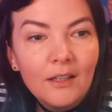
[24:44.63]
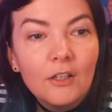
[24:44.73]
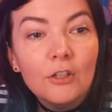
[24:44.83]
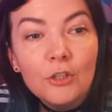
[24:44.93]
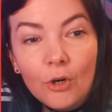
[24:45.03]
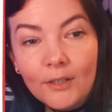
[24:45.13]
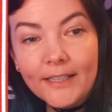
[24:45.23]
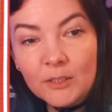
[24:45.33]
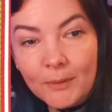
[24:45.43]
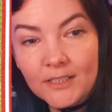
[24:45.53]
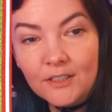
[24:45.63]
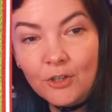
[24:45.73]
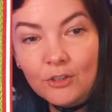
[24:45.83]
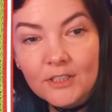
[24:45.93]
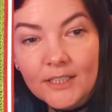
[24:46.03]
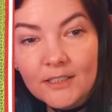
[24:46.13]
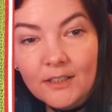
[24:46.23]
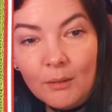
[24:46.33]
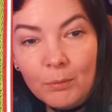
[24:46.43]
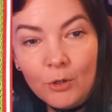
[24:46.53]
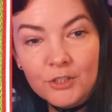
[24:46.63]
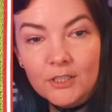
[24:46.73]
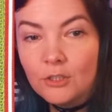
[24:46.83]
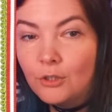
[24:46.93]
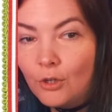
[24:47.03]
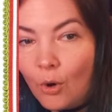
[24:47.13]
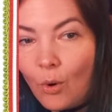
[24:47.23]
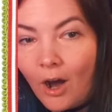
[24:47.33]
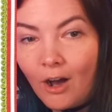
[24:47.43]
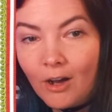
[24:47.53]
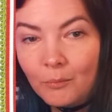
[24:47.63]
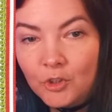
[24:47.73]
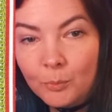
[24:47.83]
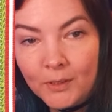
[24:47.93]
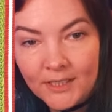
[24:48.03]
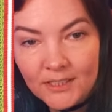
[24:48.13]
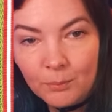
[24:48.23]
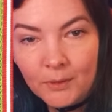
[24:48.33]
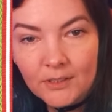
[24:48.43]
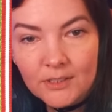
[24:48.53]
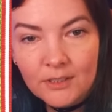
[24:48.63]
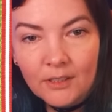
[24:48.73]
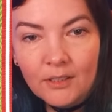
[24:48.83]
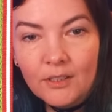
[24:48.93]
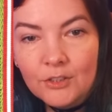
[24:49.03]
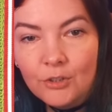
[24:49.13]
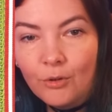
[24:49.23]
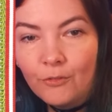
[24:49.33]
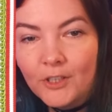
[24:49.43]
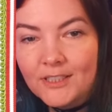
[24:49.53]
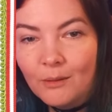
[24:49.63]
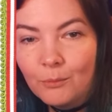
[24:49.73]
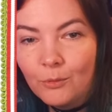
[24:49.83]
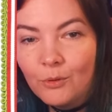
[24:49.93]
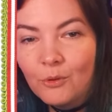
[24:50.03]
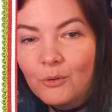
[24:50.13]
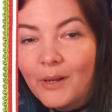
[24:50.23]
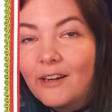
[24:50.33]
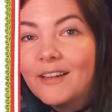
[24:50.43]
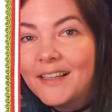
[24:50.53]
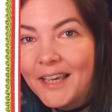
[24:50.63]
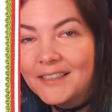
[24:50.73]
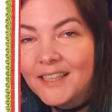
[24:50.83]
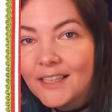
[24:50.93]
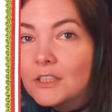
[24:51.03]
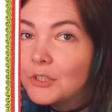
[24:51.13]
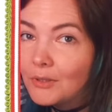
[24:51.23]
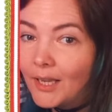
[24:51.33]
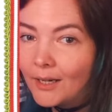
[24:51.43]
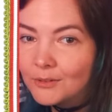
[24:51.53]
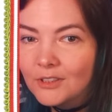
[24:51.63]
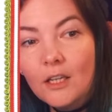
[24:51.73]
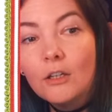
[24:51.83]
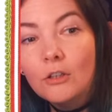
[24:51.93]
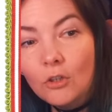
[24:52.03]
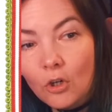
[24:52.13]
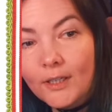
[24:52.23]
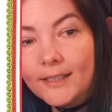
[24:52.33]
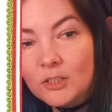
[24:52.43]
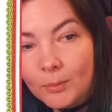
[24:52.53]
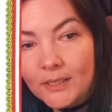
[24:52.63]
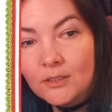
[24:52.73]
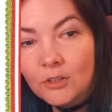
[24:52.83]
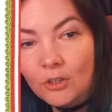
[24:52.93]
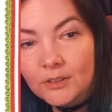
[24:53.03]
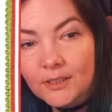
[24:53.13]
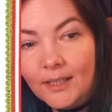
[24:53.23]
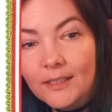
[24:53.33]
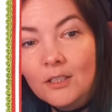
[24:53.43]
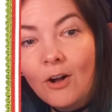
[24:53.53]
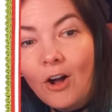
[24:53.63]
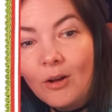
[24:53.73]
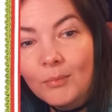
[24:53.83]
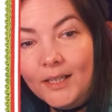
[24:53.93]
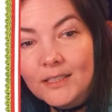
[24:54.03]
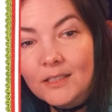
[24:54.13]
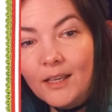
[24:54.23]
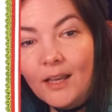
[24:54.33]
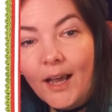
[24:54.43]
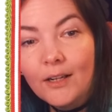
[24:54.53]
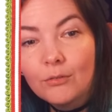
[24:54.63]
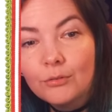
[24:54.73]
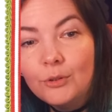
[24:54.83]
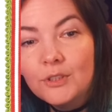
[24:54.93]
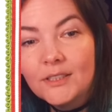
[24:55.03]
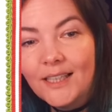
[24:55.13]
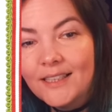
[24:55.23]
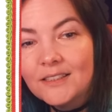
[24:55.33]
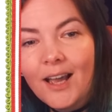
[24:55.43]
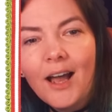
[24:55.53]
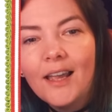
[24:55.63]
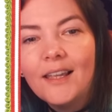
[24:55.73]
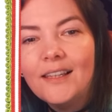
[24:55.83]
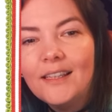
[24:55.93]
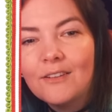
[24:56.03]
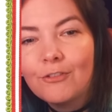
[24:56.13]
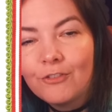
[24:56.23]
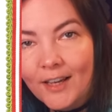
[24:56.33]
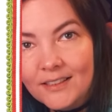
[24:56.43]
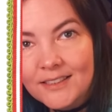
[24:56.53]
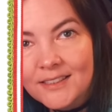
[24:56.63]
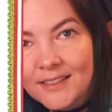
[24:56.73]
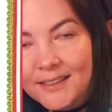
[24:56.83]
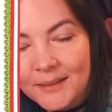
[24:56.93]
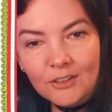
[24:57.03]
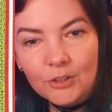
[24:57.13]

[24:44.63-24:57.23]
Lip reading: Non-explicit content that poses no harm to participants. So, for example, wearing latex, you're allowed. Non-explicit content that is harmless and rooted entirely in fantasy.